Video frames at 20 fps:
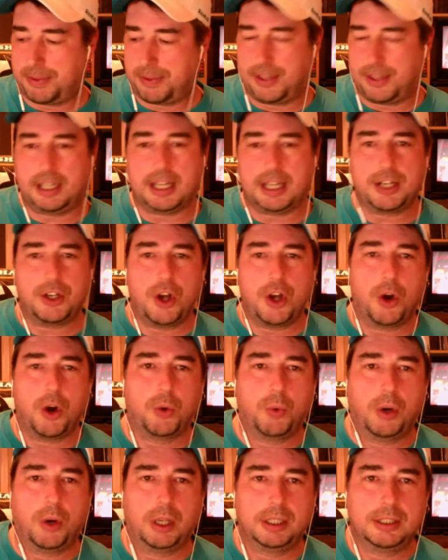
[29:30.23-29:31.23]
thing, and no
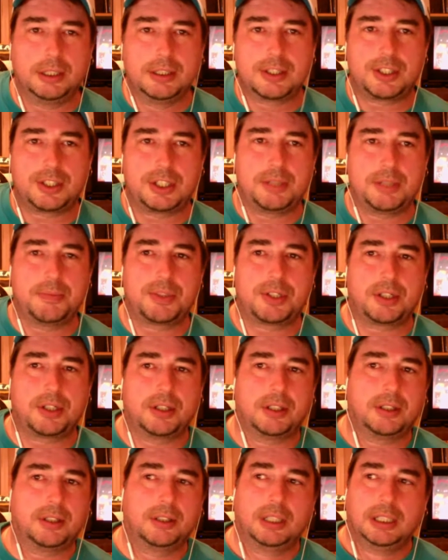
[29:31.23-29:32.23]
one seems
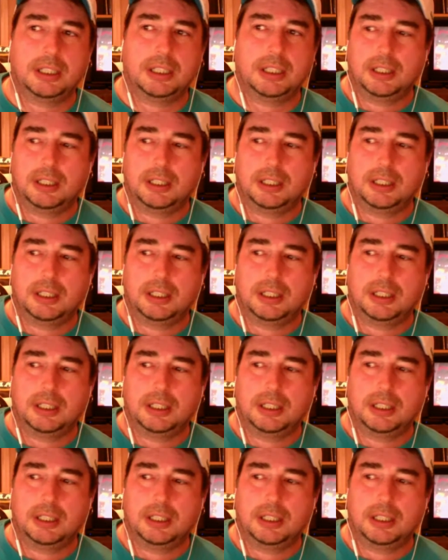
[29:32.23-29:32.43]
to